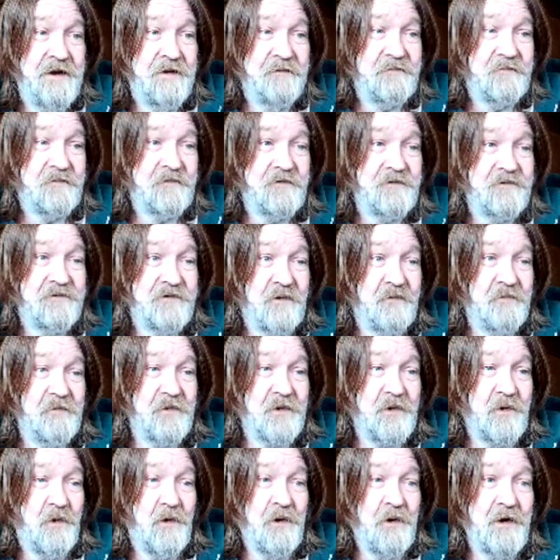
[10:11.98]
After a
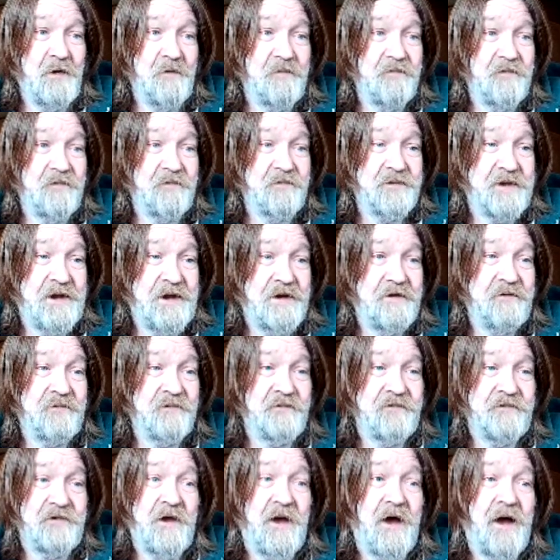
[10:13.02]
silver coin of
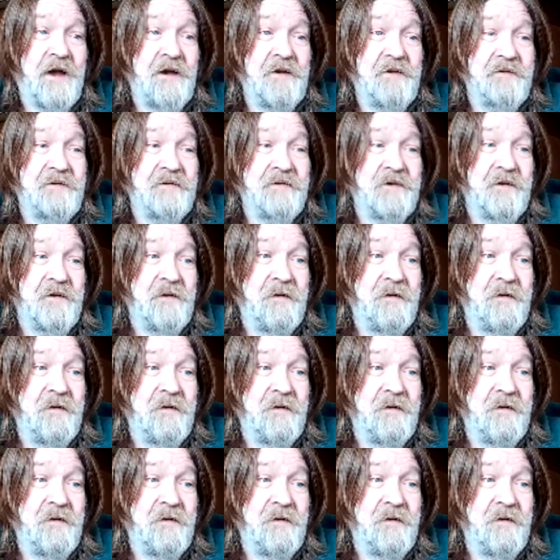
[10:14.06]
substantial size,